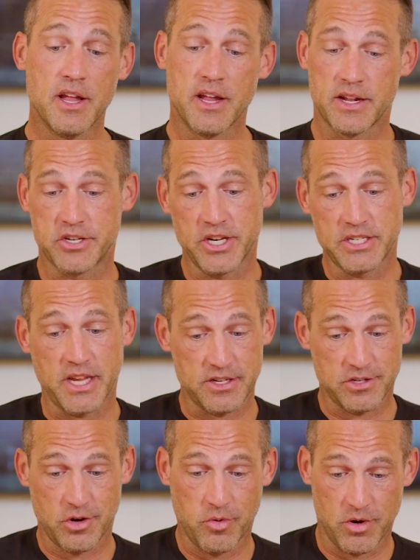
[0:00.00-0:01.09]
And she says,
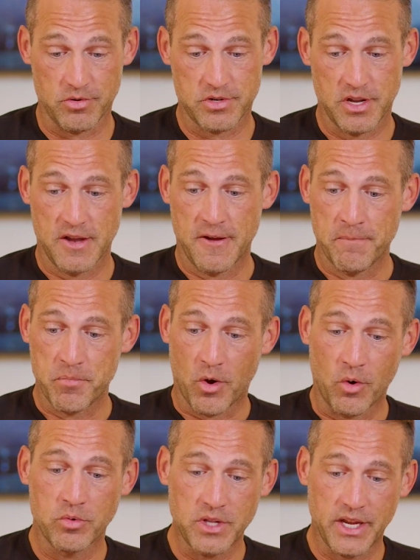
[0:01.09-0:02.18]
quote,
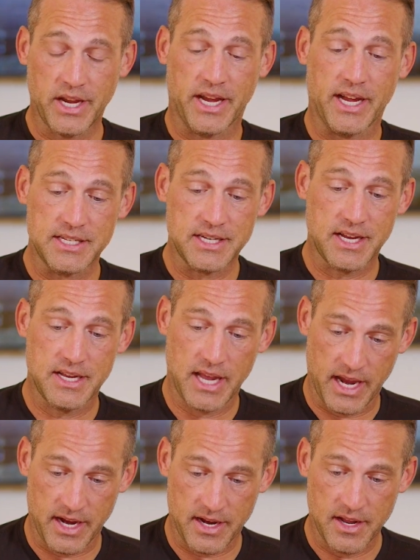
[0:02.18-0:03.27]
only eats
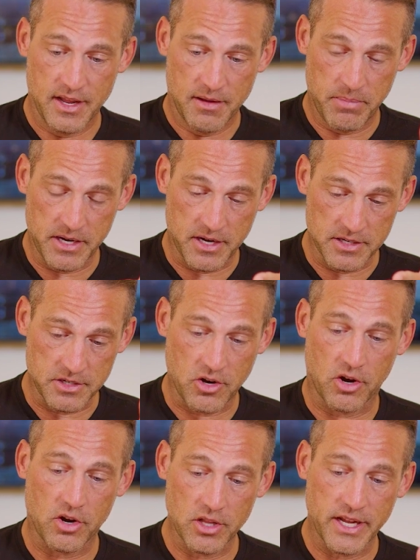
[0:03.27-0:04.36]
cake because
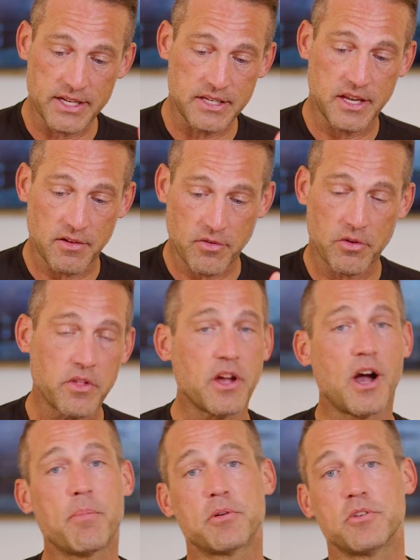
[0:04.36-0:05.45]
colleagues give her the
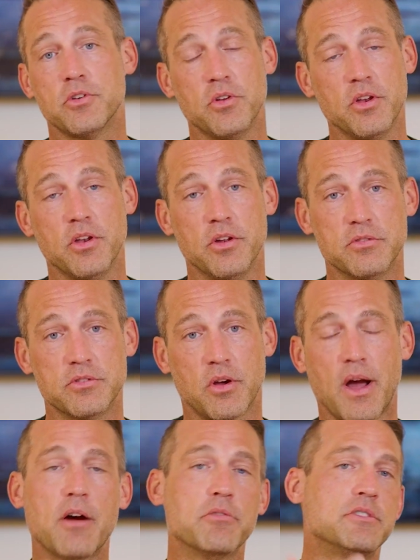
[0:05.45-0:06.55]
opportunity to do so.
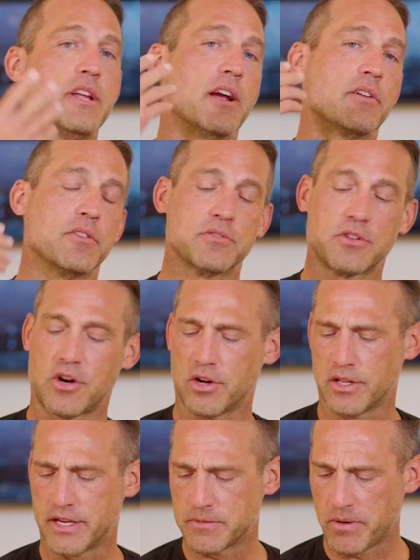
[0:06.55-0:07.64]
How dare those
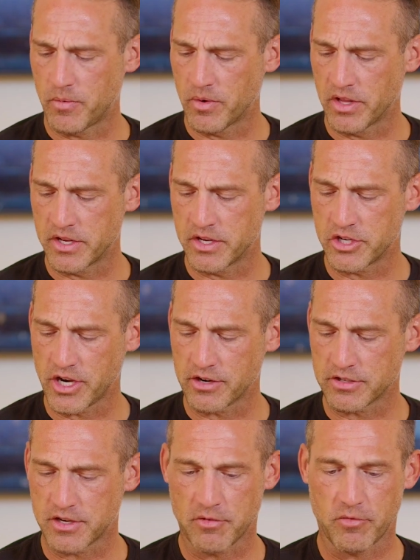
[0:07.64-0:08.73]
colleagues be willing to share
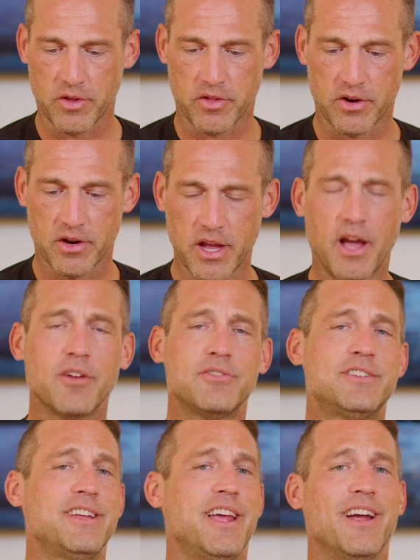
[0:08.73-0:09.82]
stuff with her? How
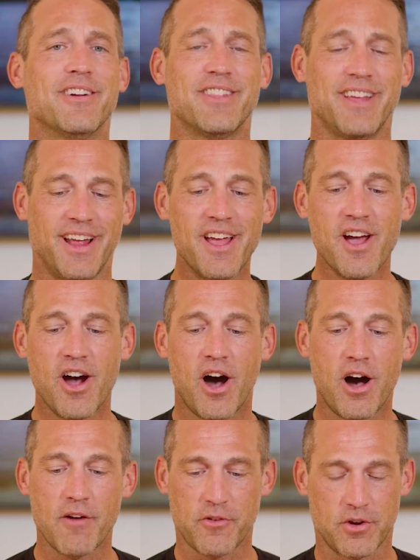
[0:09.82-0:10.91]
dare they
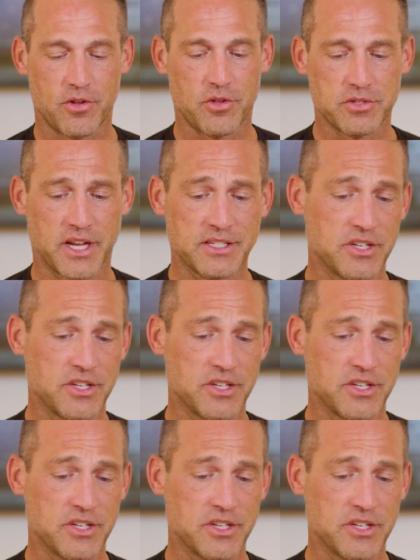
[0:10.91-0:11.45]
offer her those things?